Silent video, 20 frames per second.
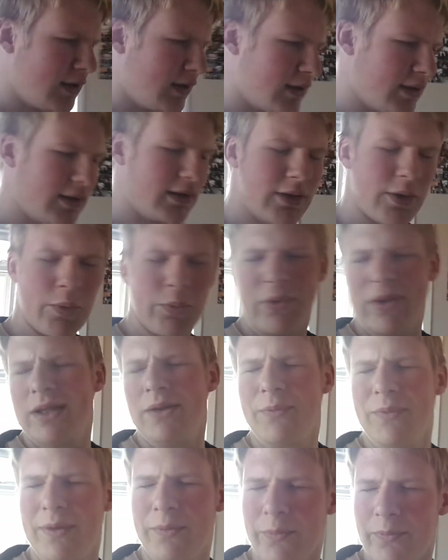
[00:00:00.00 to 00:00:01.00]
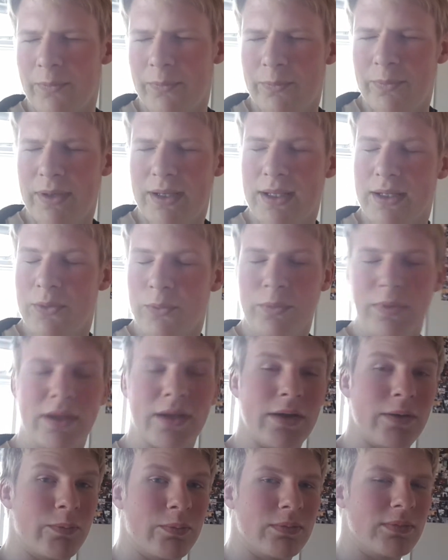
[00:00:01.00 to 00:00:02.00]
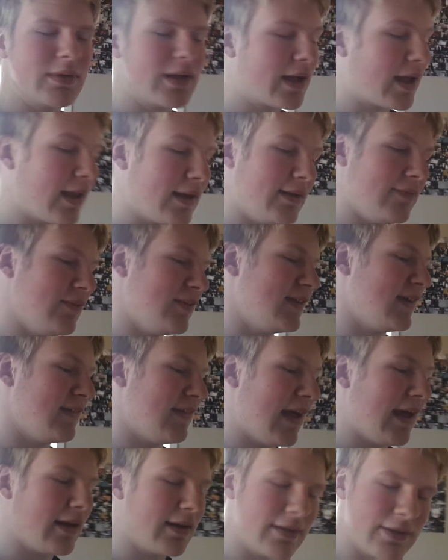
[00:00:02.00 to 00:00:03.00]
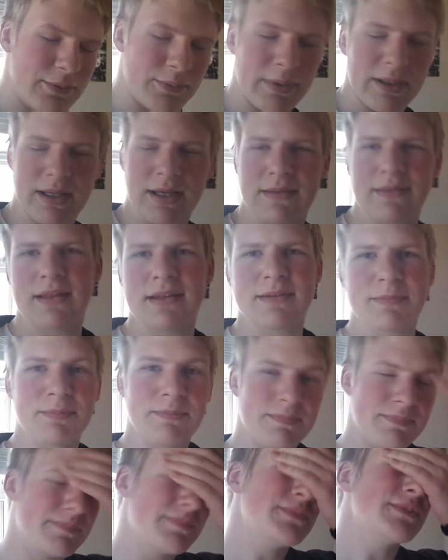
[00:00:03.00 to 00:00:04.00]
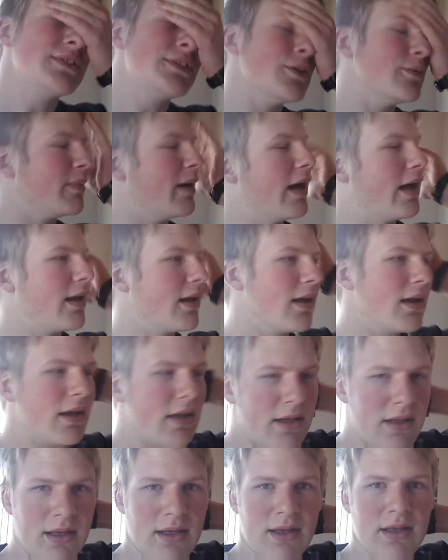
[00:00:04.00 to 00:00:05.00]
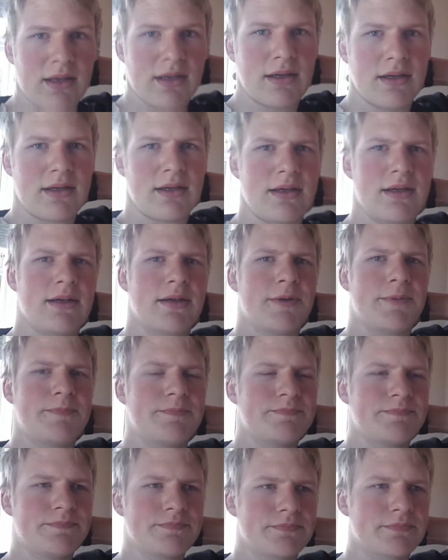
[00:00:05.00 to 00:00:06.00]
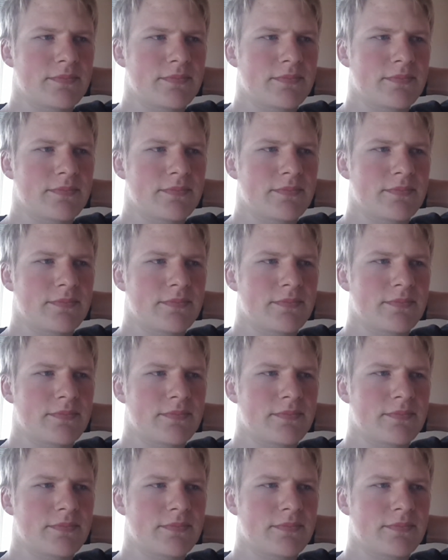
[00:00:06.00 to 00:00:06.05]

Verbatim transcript: Uh, wait, we we could we could. I can't even say that. Oh my God, that's so bad. Um,